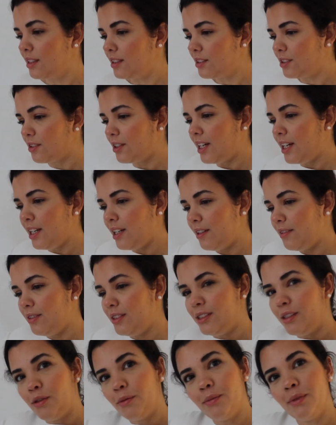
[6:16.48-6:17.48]
so I have
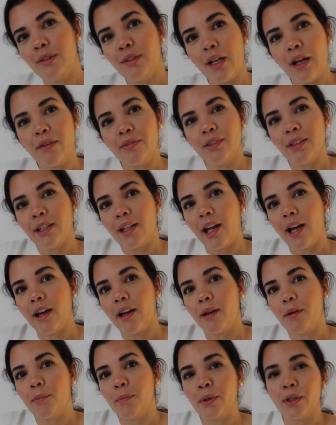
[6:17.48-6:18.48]
some stuff that
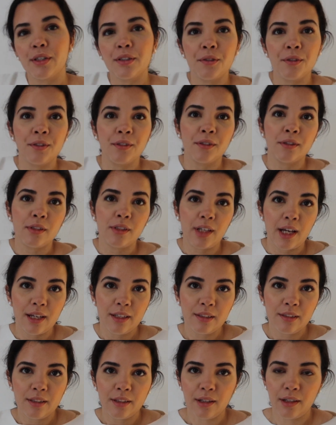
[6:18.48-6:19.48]
I purchased
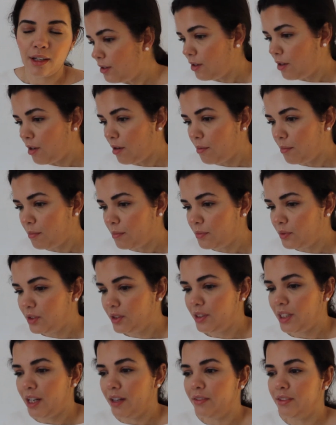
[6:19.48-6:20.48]
yesterday,
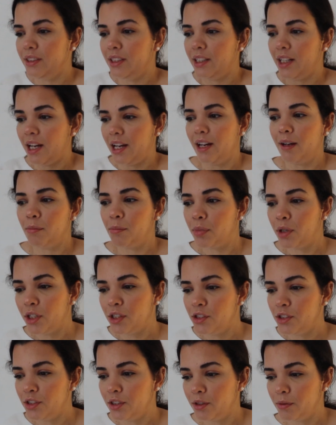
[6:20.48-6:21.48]
stuff that I have
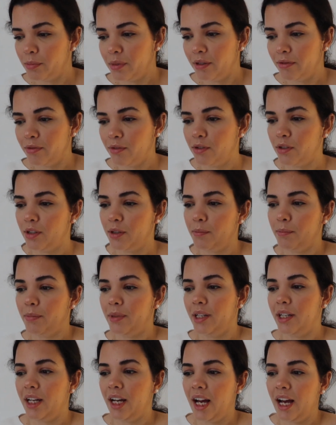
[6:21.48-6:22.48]
purchased before,
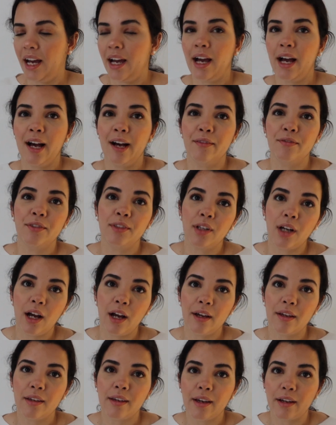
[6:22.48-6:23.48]
but I have
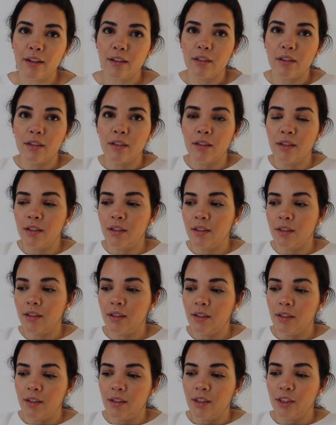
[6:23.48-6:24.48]
not yet
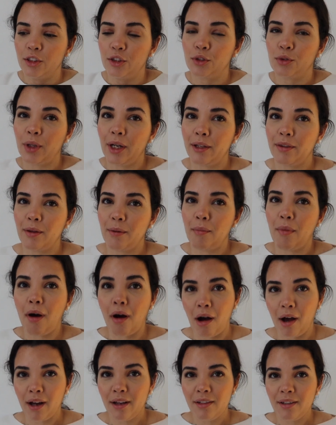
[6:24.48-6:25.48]
tried them
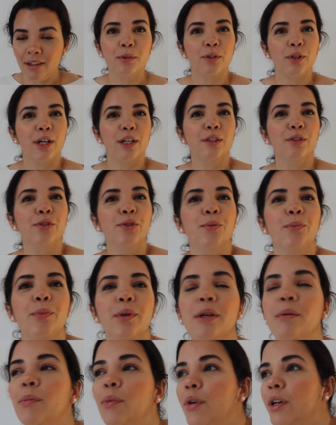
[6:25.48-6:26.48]
on. I'm trying to
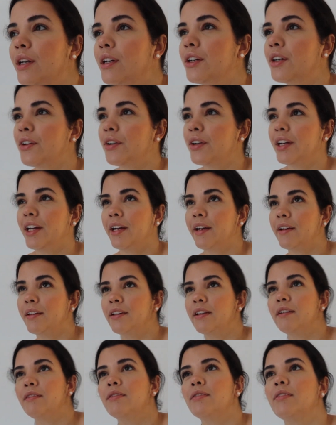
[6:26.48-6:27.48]
be more
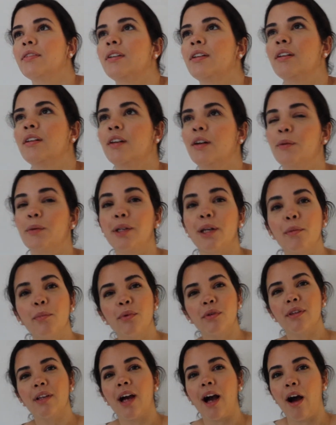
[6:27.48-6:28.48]
creative when I
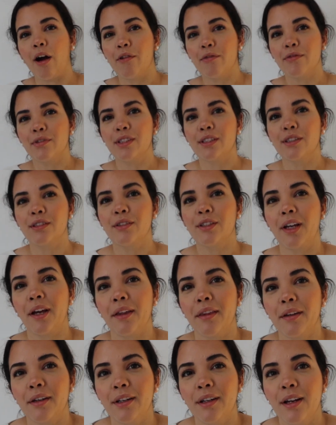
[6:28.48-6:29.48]
put the outfits
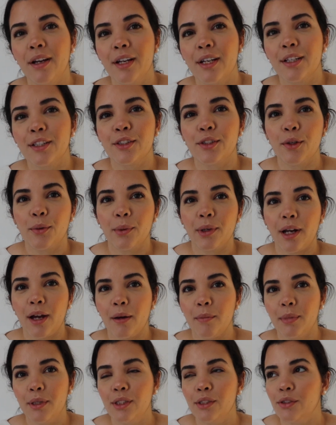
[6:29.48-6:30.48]
together. So what I
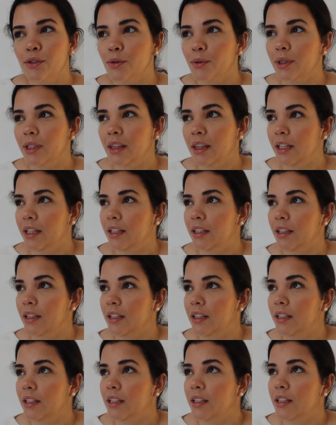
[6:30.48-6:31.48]
have been doing
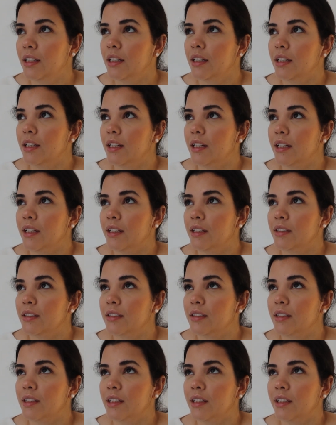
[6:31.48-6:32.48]
lately is
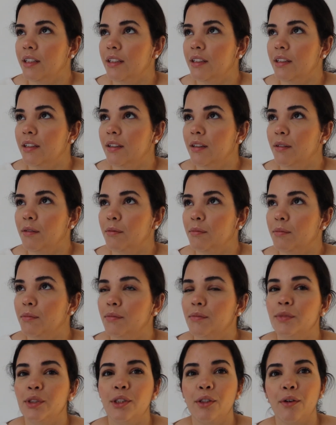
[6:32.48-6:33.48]
that,
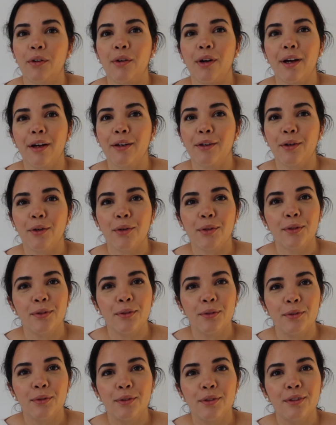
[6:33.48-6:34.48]
you know, I go
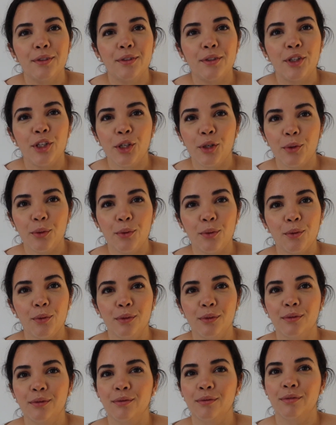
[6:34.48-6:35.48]
through the new
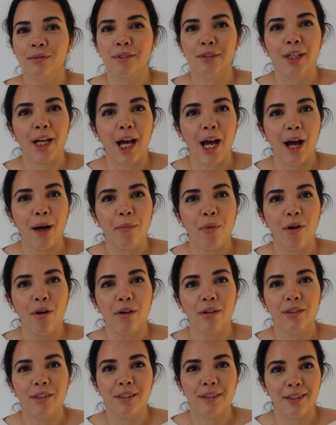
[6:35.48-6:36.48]
tab
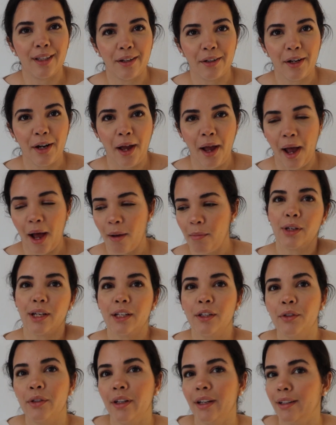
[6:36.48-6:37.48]
on the Zara app. So I
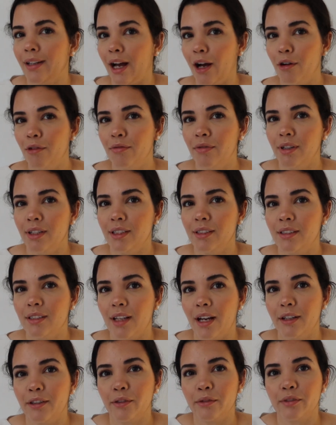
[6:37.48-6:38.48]
create outfits,
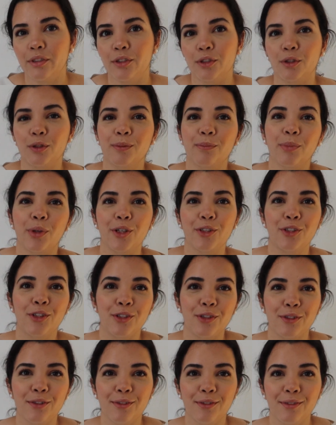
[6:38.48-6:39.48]
I don't just
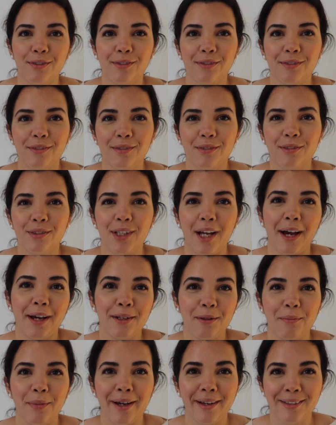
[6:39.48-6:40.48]
purchase the
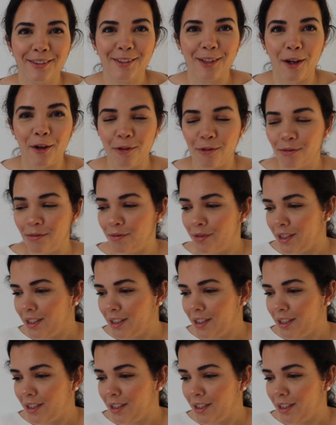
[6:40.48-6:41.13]
item by itself.